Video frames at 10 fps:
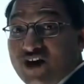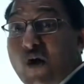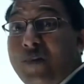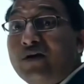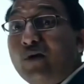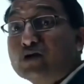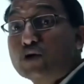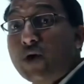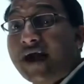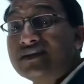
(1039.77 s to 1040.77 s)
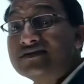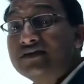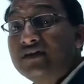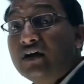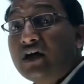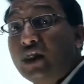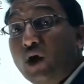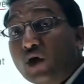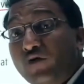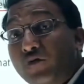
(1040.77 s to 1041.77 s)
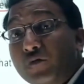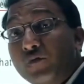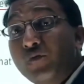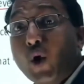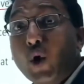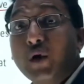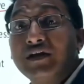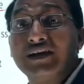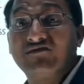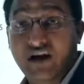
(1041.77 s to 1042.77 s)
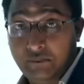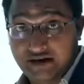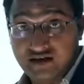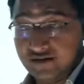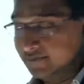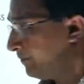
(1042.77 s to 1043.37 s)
Government also has a lot of borrowing requirement.